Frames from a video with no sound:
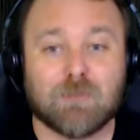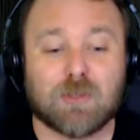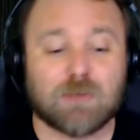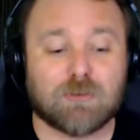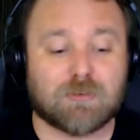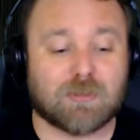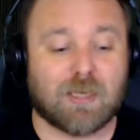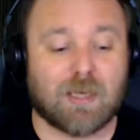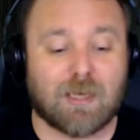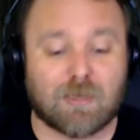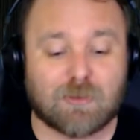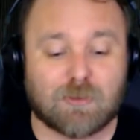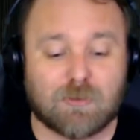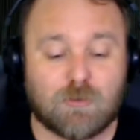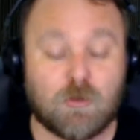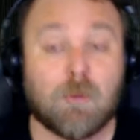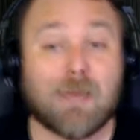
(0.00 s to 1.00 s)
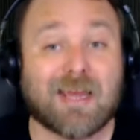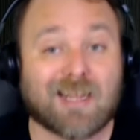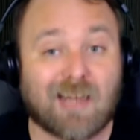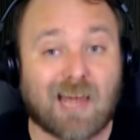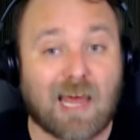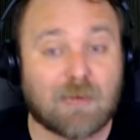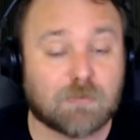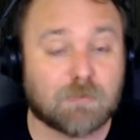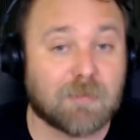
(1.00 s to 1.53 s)
There's two of my
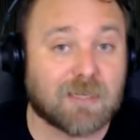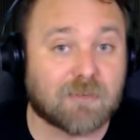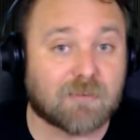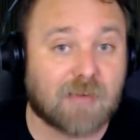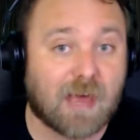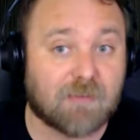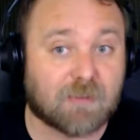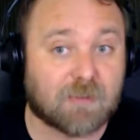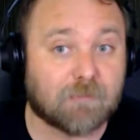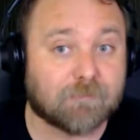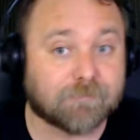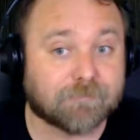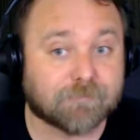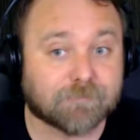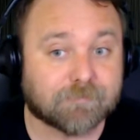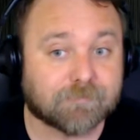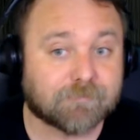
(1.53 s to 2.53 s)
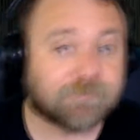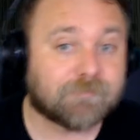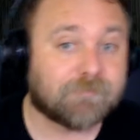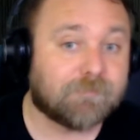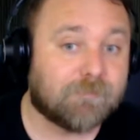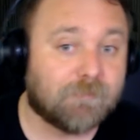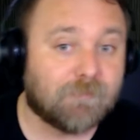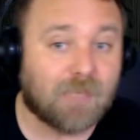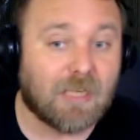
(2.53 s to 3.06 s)
classmates have it.
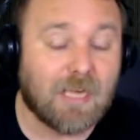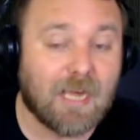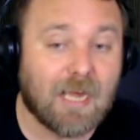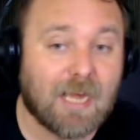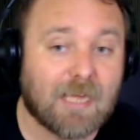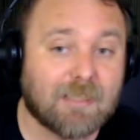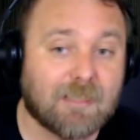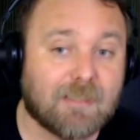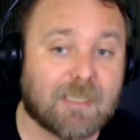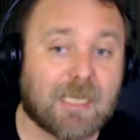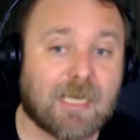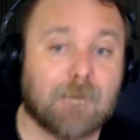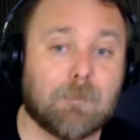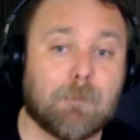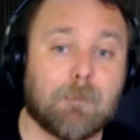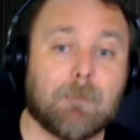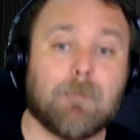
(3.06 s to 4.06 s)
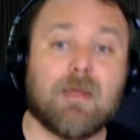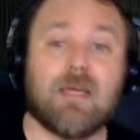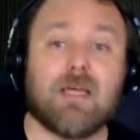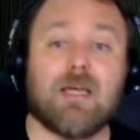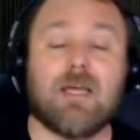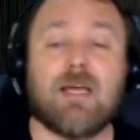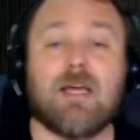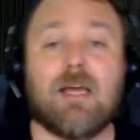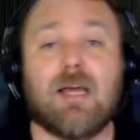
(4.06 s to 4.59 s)
And
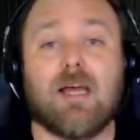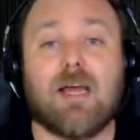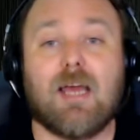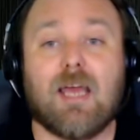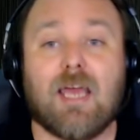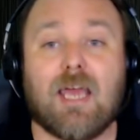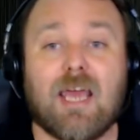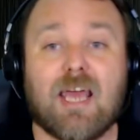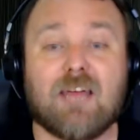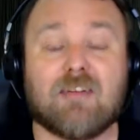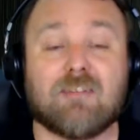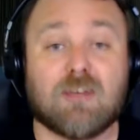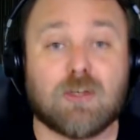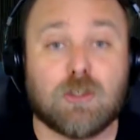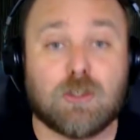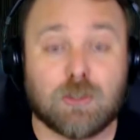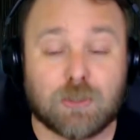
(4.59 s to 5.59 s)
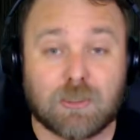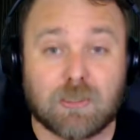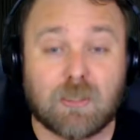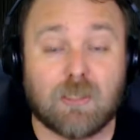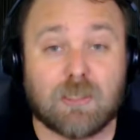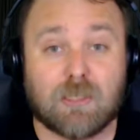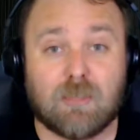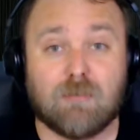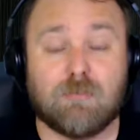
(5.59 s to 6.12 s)
it's a
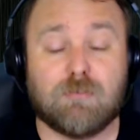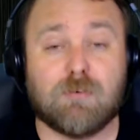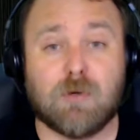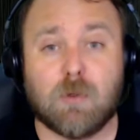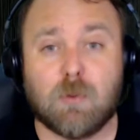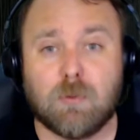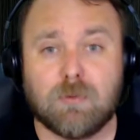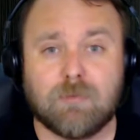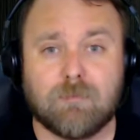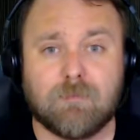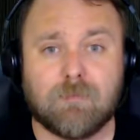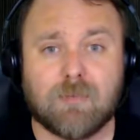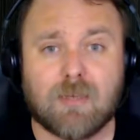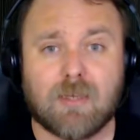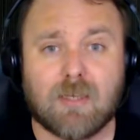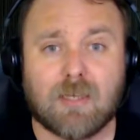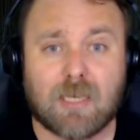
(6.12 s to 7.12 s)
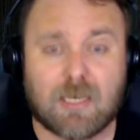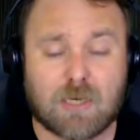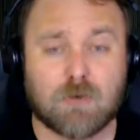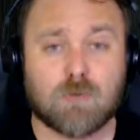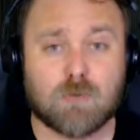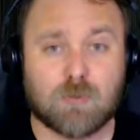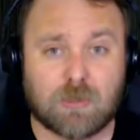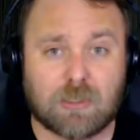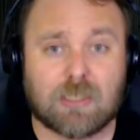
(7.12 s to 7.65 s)
good-looking phone. Like, it
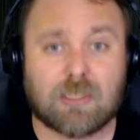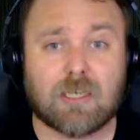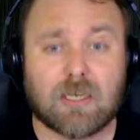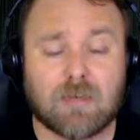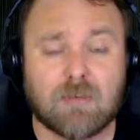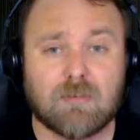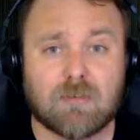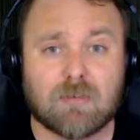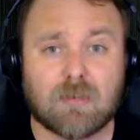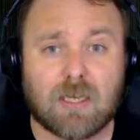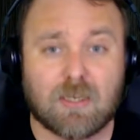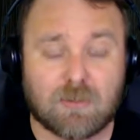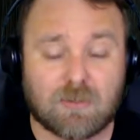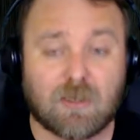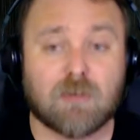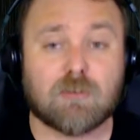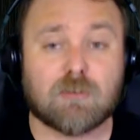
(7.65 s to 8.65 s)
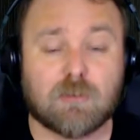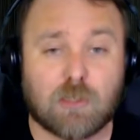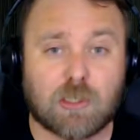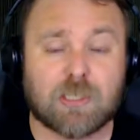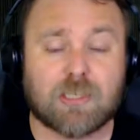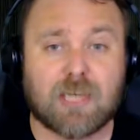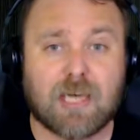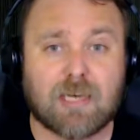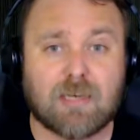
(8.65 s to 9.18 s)
really is. It does
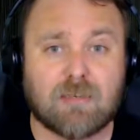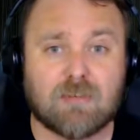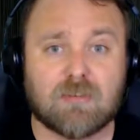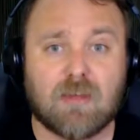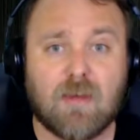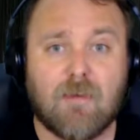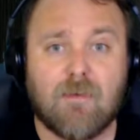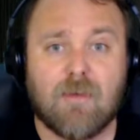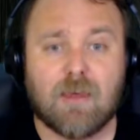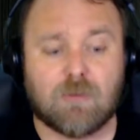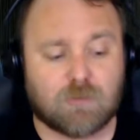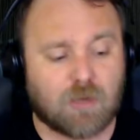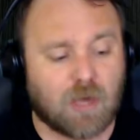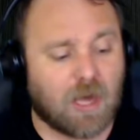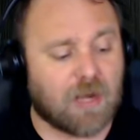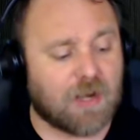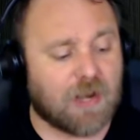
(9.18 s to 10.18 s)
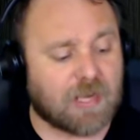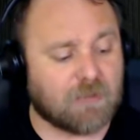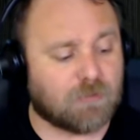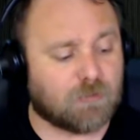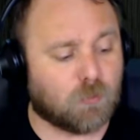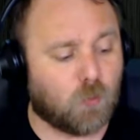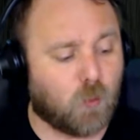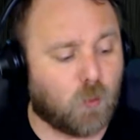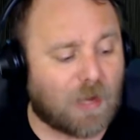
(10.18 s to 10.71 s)
look nice. It's got a
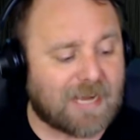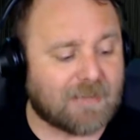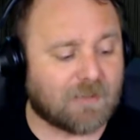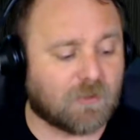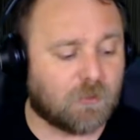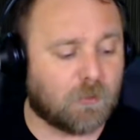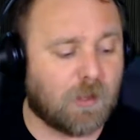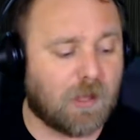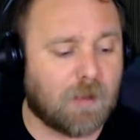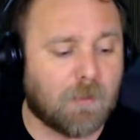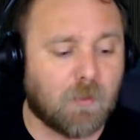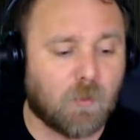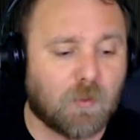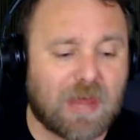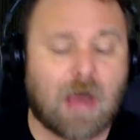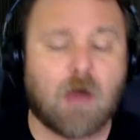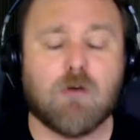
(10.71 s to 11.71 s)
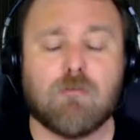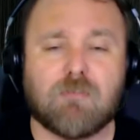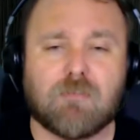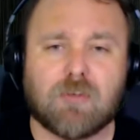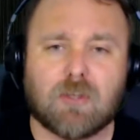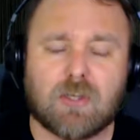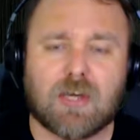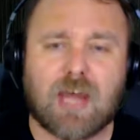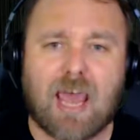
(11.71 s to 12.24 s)
nice weight to it without
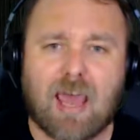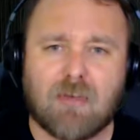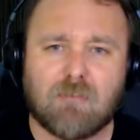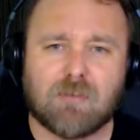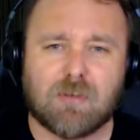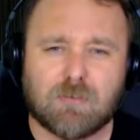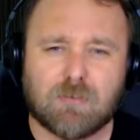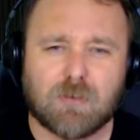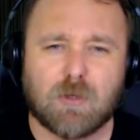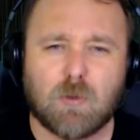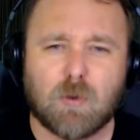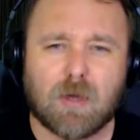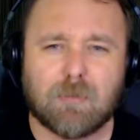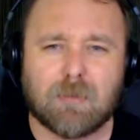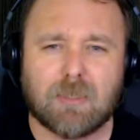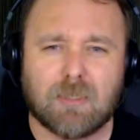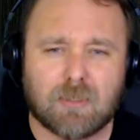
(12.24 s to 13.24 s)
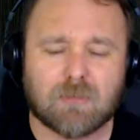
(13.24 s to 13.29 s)
feeling heavy, if you know what I mean.